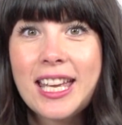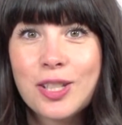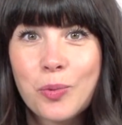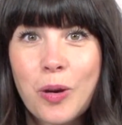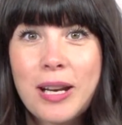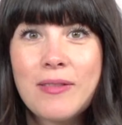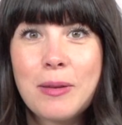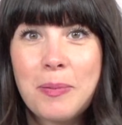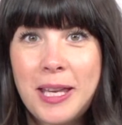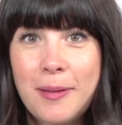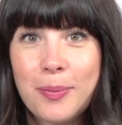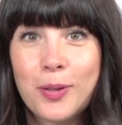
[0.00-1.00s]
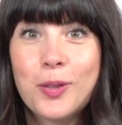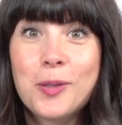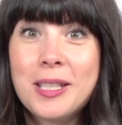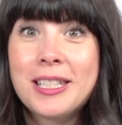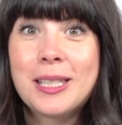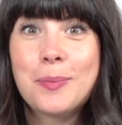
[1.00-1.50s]
is one of the people who
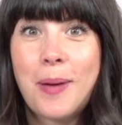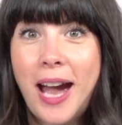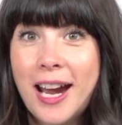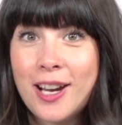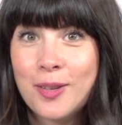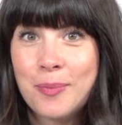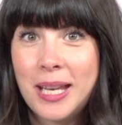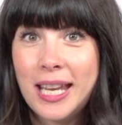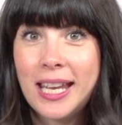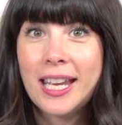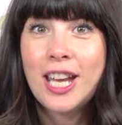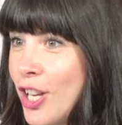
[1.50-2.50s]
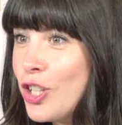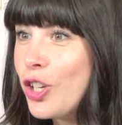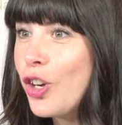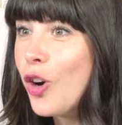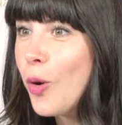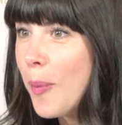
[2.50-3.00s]
inspired me to
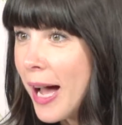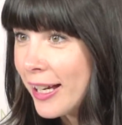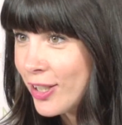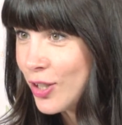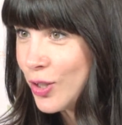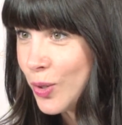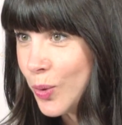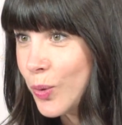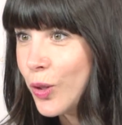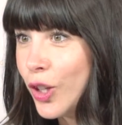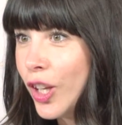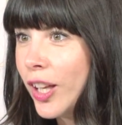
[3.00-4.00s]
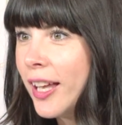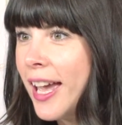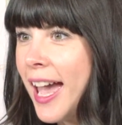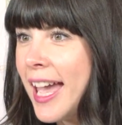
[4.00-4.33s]
go back to school.